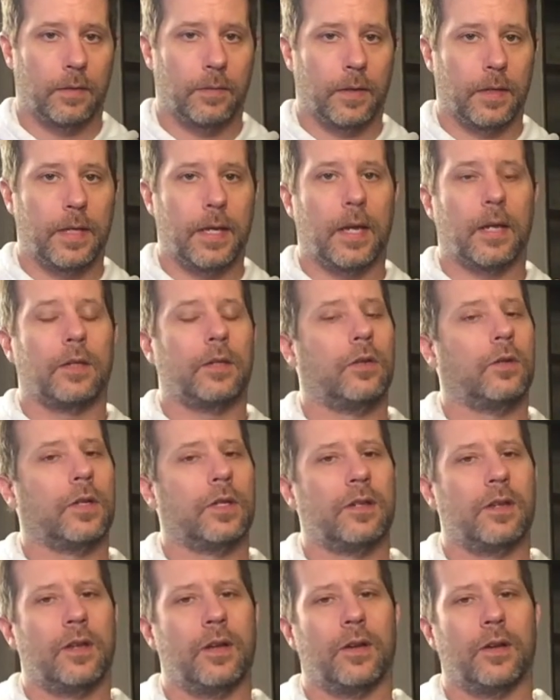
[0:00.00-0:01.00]
Again, you
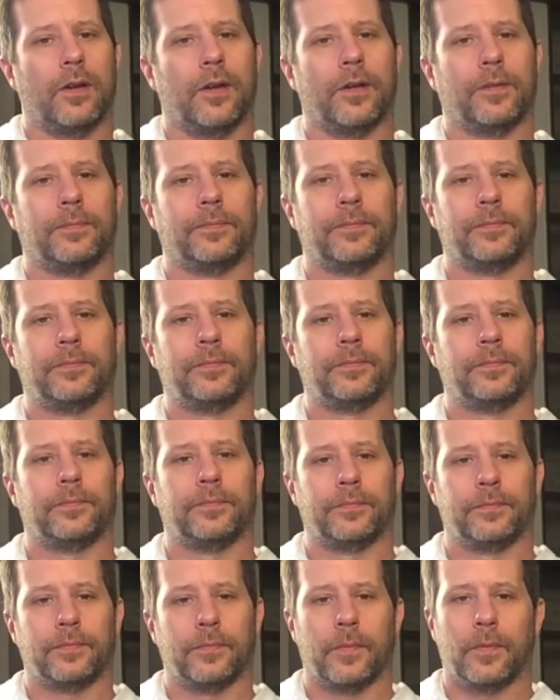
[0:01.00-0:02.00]
can hear
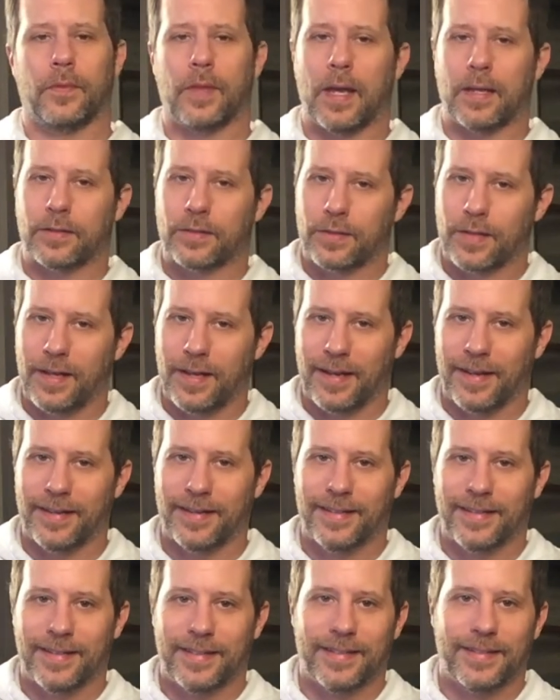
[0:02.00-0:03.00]
that's
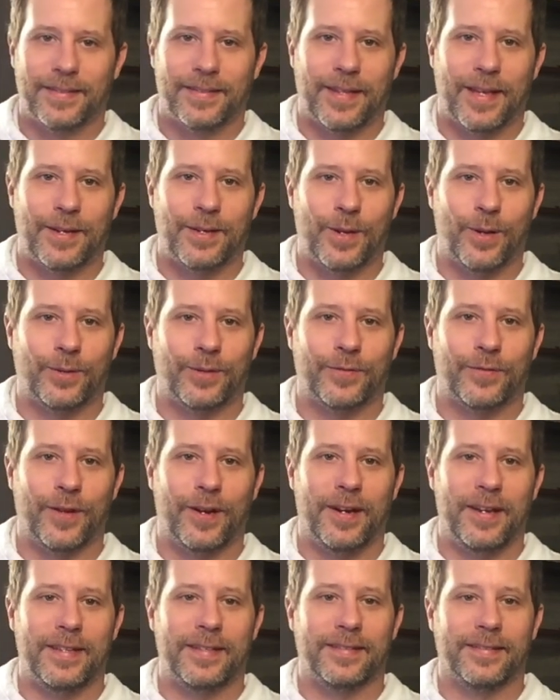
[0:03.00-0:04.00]
that note's
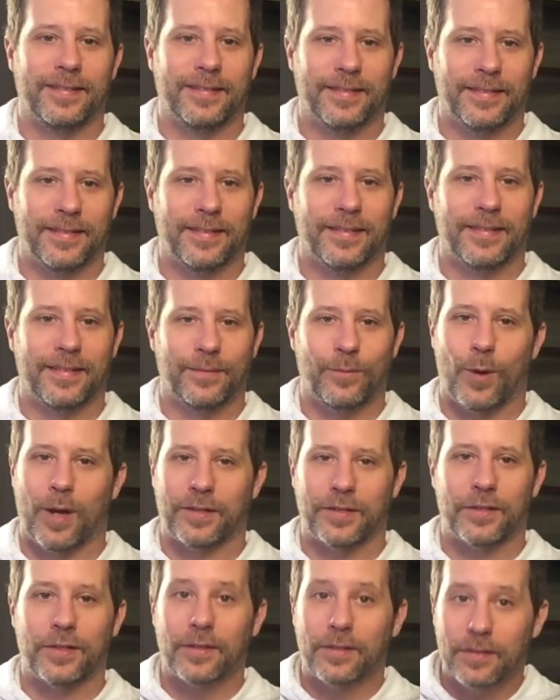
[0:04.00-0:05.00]
very
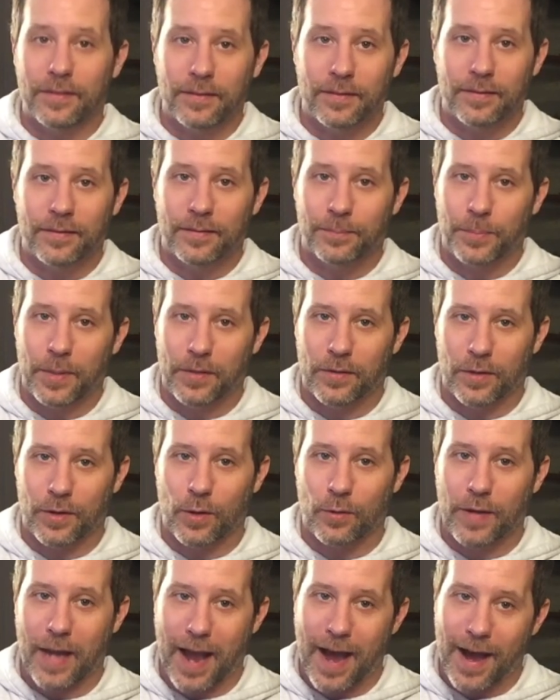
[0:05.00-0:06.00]
wants to either
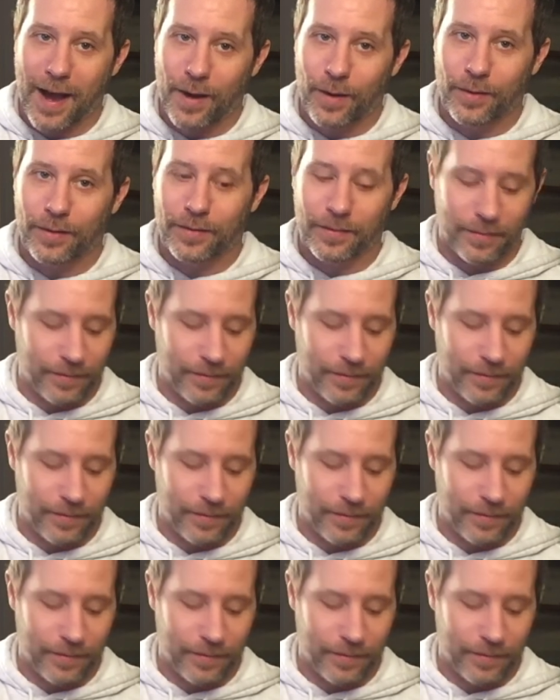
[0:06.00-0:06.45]
go down.